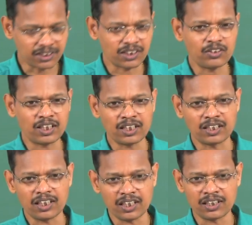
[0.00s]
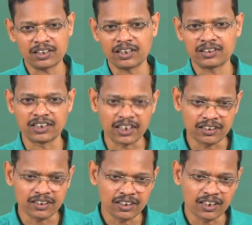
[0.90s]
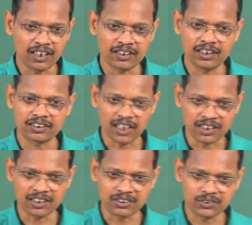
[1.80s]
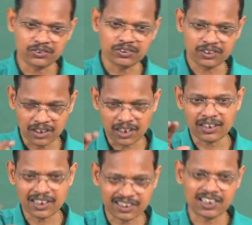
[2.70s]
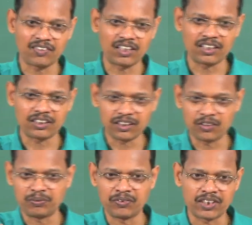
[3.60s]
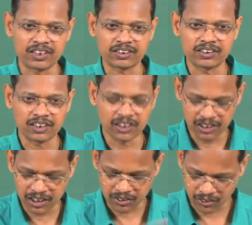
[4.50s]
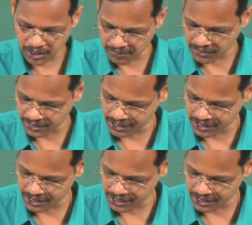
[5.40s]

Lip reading: threonine and the serine and the charge residues, they are next level of preference in the whole amino acid